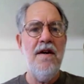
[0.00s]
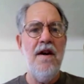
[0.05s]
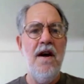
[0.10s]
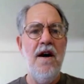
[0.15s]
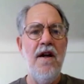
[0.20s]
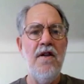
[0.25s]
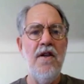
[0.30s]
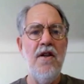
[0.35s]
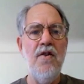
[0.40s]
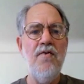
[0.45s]
A
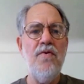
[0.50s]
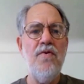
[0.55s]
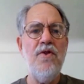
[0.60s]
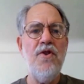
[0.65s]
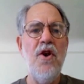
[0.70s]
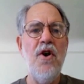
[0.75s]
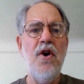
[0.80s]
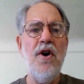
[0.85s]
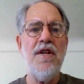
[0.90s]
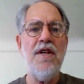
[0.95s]
lone
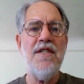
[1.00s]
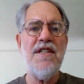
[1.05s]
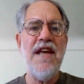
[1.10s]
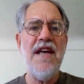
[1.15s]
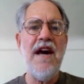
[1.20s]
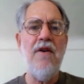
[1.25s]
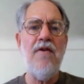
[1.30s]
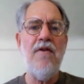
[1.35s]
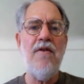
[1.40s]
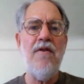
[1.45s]
dog is
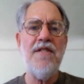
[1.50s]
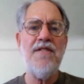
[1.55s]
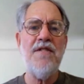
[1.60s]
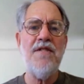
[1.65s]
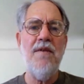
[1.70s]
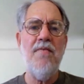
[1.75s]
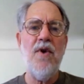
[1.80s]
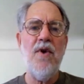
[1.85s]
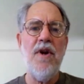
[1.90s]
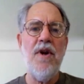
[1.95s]
howling
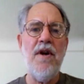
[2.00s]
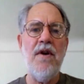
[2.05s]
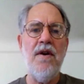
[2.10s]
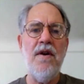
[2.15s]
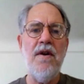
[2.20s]
somewhere.